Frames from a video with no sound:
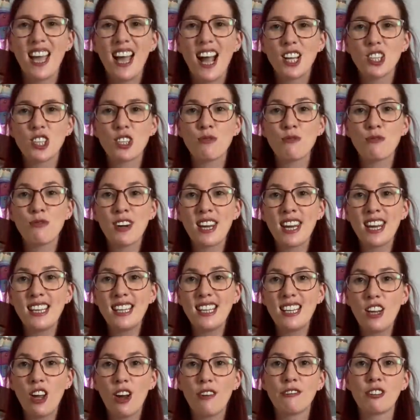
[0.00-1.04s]
I just
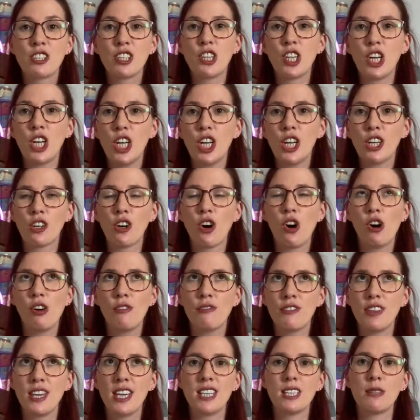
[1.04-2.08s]
really loved the look
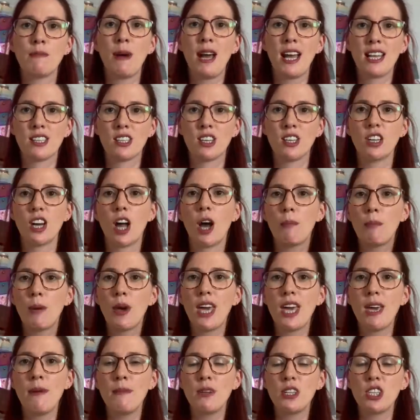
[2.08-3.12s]
of this pattern. I'll
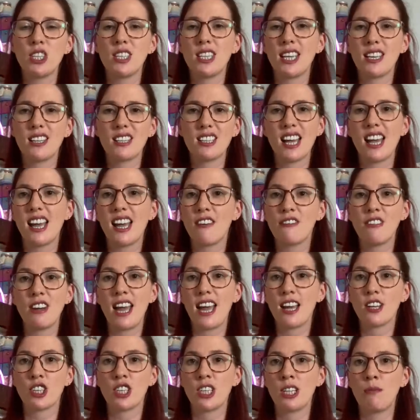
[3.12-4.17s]
put images in because I haven't
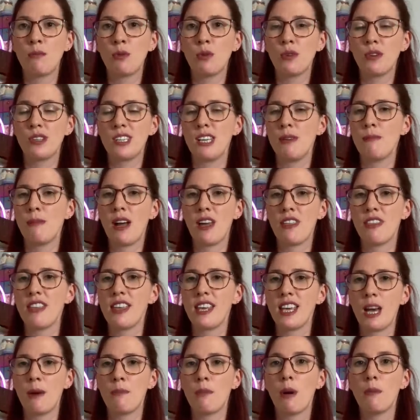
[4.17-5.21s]
actually bought it, but I
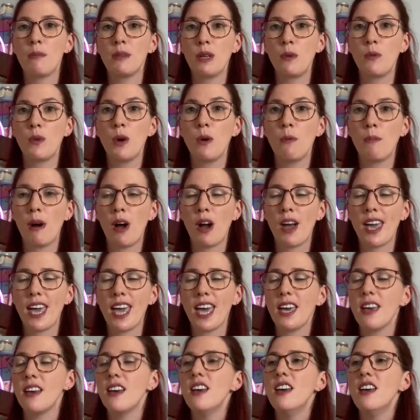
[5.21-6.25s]
think I probably will buy it.